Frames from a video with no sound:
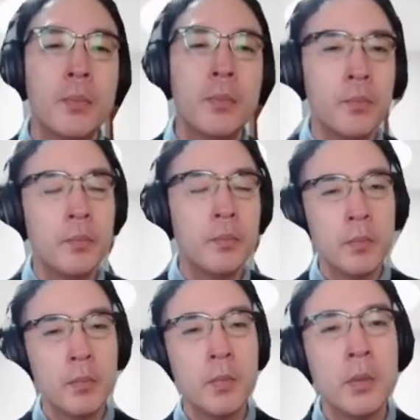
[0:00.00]

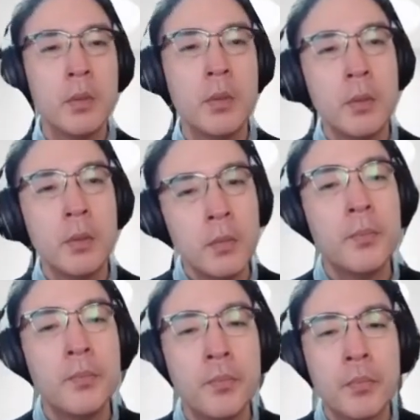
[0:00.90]

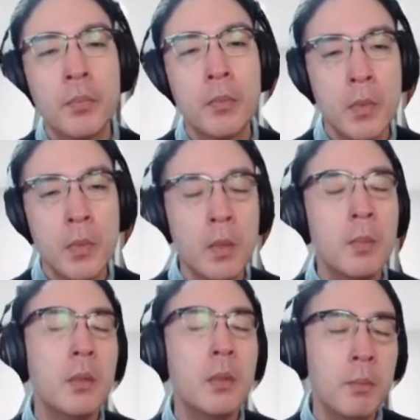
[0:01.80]

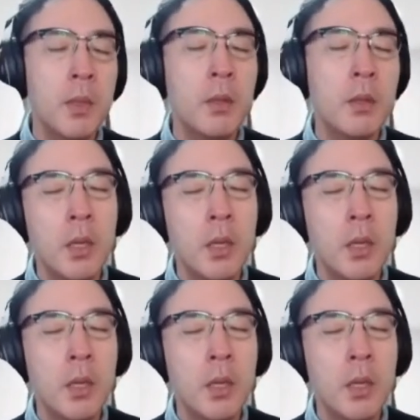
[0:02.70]
[no speech]